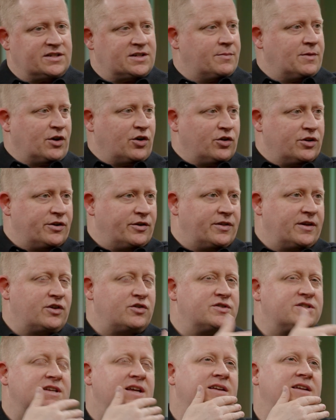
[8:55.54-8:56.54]
something earlier that
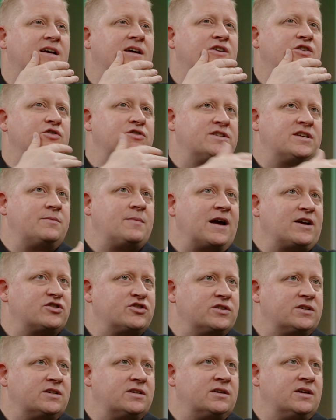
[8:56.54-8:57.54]
you said your team
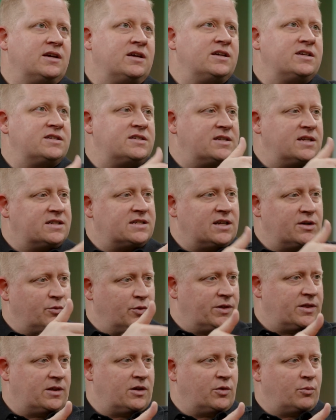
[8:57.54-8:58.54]
actually sits in
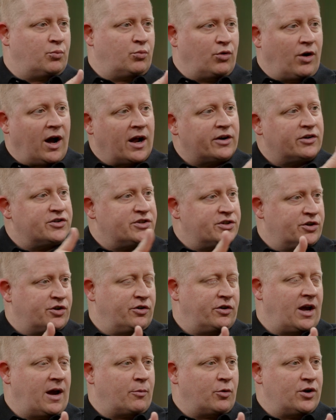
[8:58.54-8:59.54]
with the broader
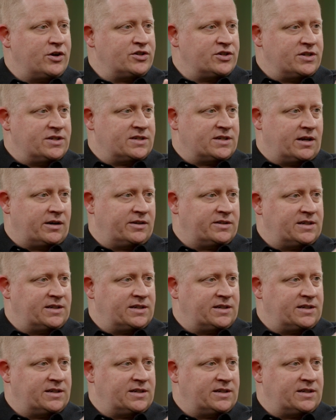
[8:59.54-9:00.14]
Security Operations Center